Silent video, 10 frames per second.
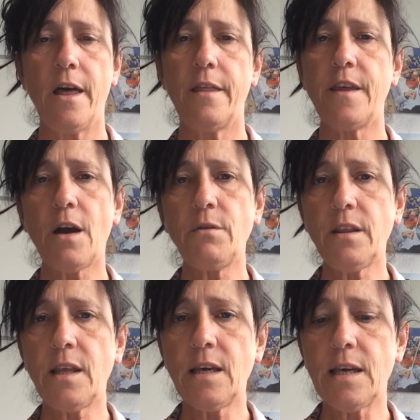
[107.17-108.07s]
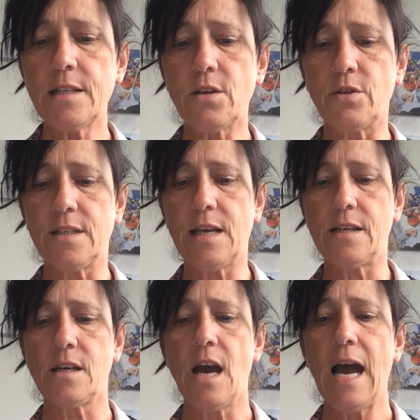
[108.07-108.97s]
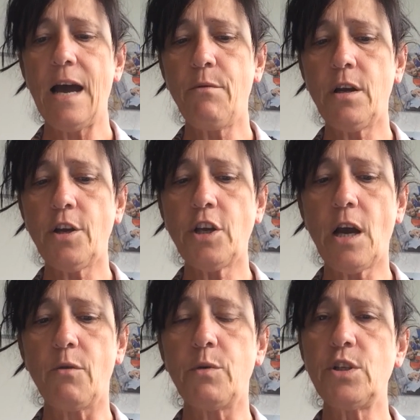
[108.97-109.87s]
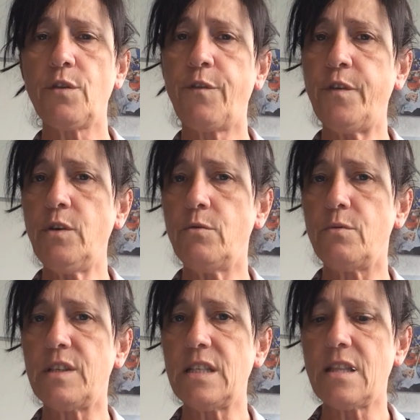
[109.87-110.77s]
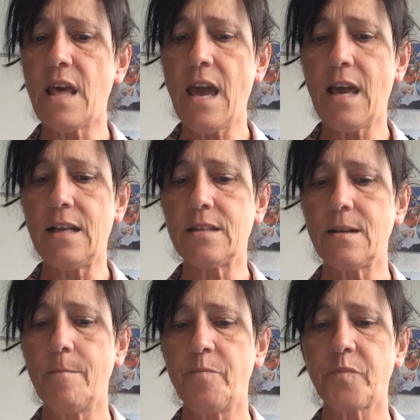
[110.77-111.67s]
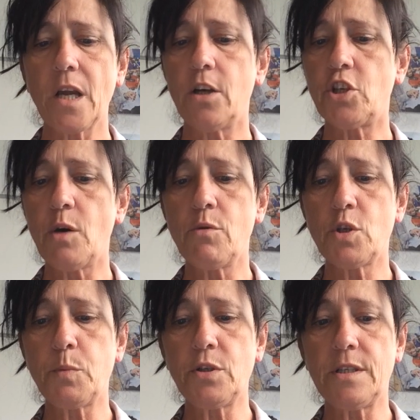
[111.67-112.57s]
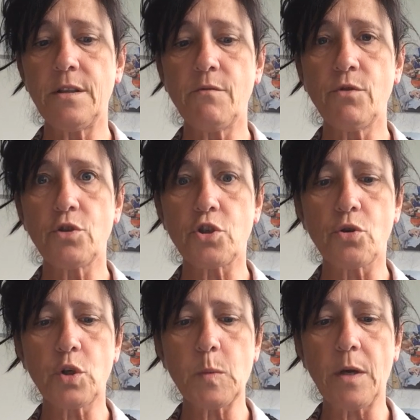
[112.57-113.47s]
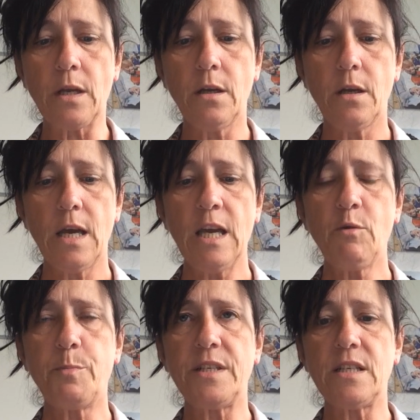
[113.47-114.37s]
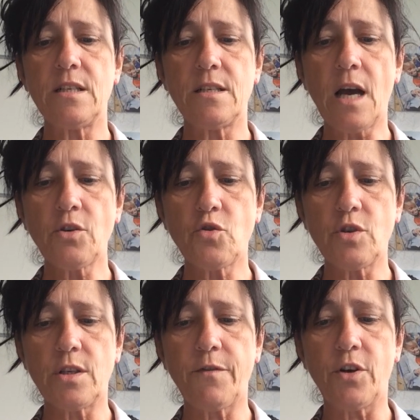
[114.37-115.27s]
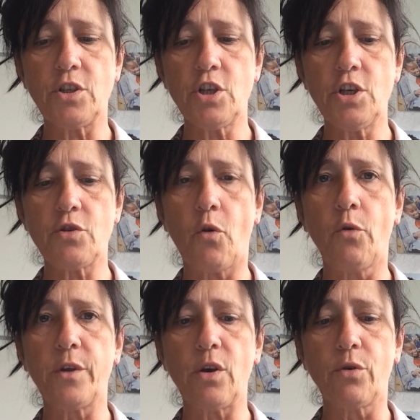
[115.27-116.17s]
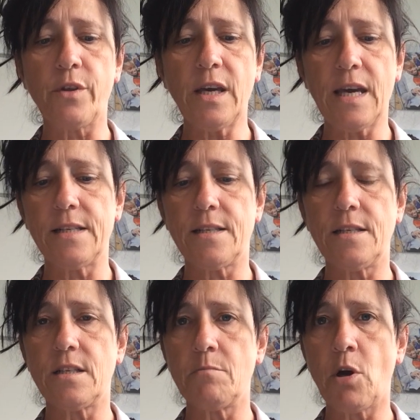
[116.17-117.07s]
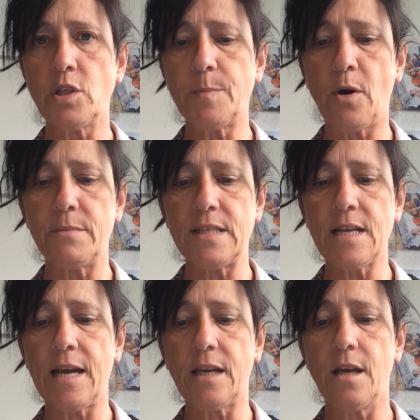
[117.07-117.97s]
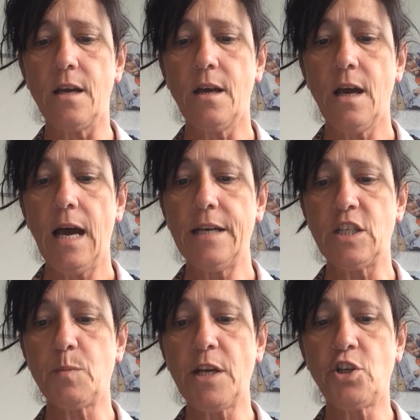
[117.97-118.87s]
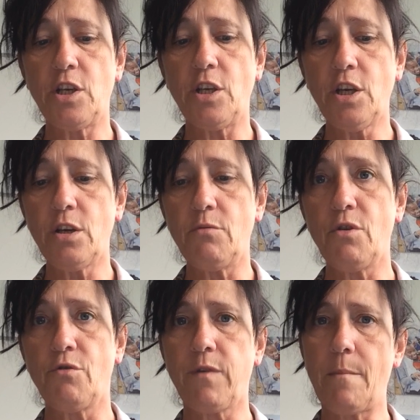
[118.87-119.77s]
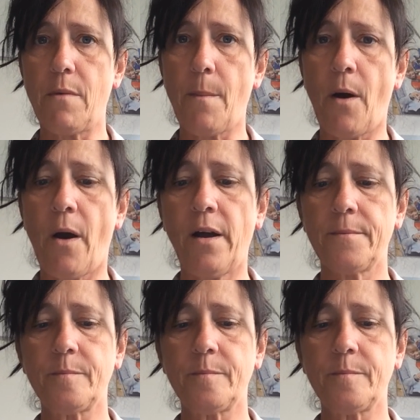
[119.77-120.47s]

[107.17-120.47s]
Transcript: "The only thing is," I said, "how will I know which food is theirs? I don't want to put it in the wrong saucepan. It would be disastrous if I turned all the other guests into mice by mistake, and especially you, Grandmamma."